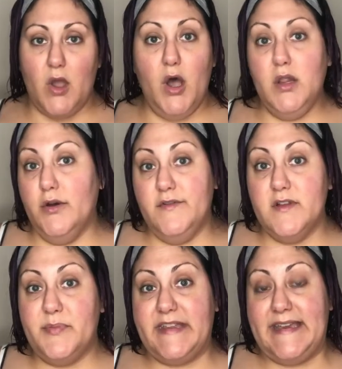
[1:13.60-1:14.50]
all over
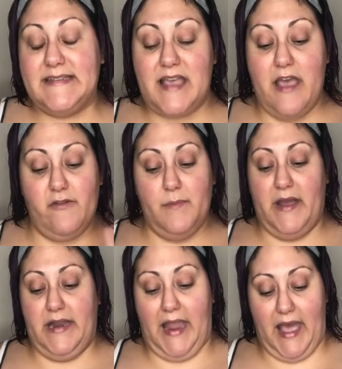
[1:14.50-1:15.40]
the place.
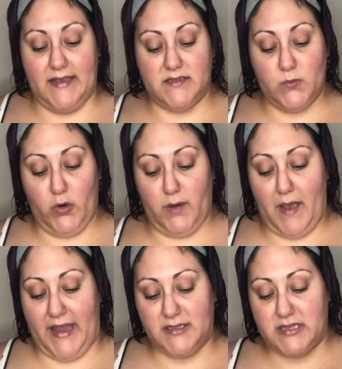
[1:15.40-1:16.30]
Everybody has warm
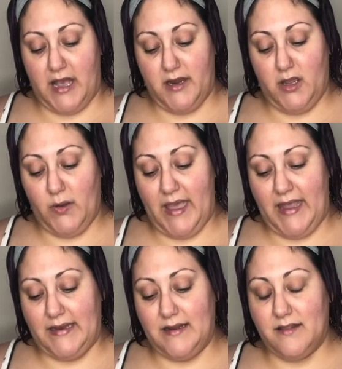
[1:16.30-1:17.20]
eyeshadow
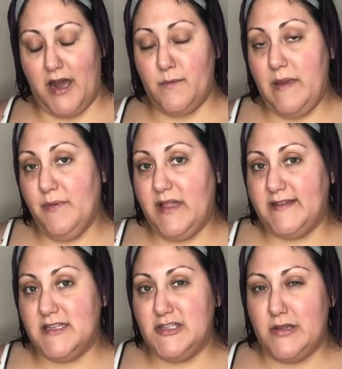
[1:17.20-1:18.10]
and a lot of people
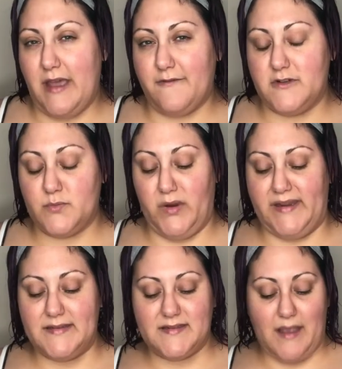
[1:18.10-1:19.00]
like to do that for spring
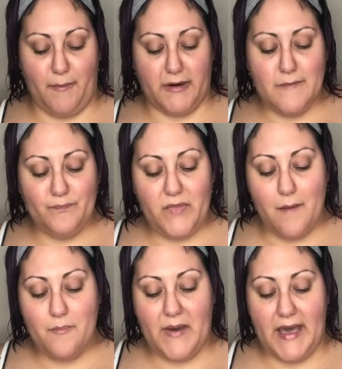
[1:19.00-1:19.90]
and summer
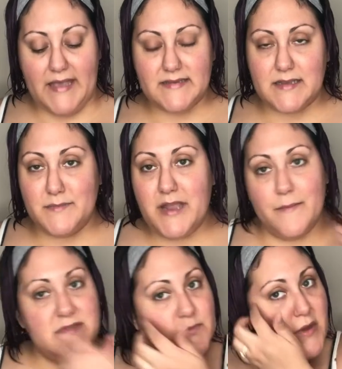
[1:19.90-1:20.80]
but
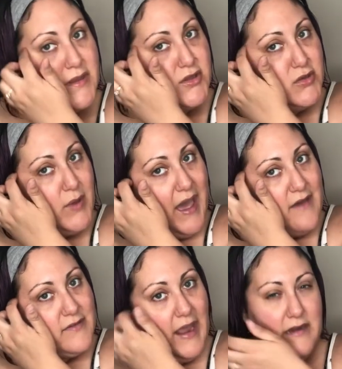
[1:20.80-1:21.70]
sometimes when you
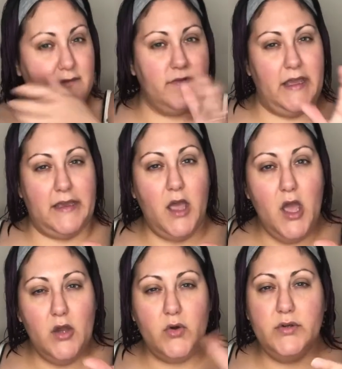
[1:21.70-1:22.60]
have kind of like
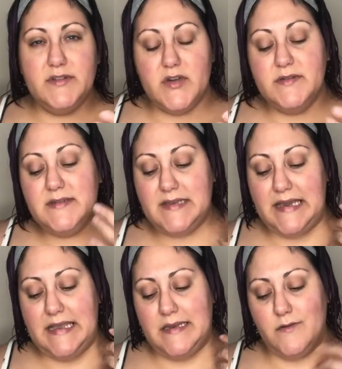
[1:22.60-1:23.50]
cool tone
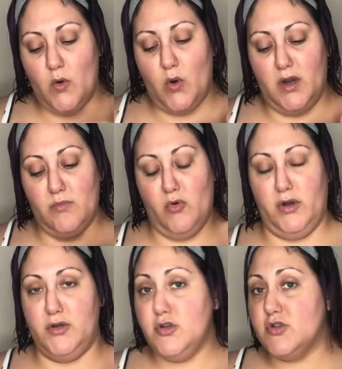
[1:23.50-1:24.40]
skin or
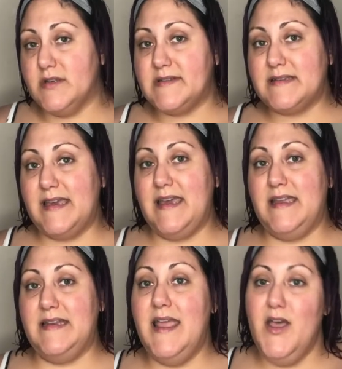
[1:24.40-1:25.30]
more neutral
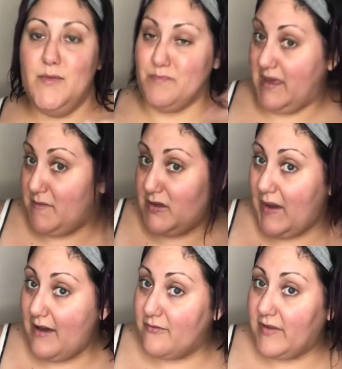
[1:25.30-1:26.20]
skin, maybe you
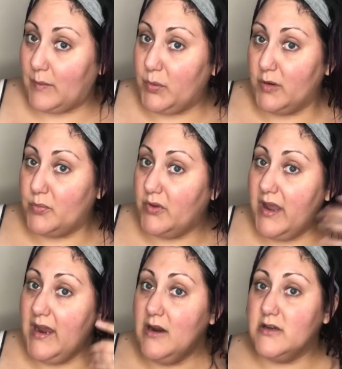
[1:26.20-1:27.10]
have like purple
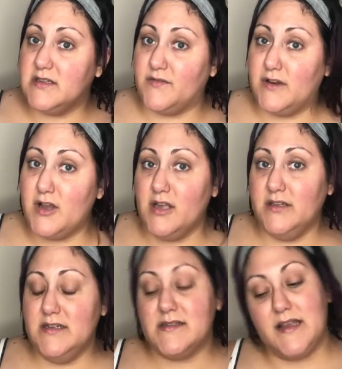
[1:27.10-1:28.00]
hair or different
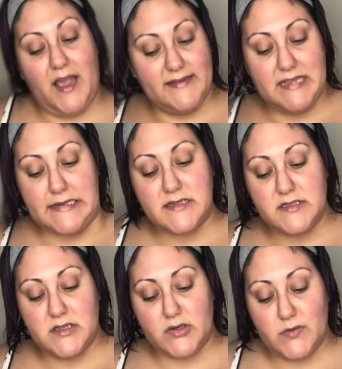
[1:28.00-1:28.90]
colors like I tend to
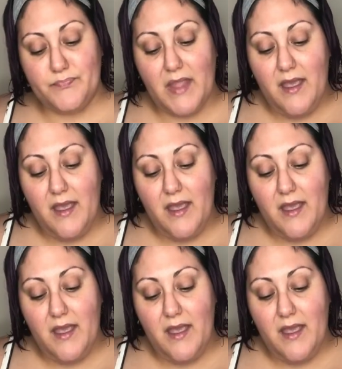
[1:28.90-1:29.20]
do,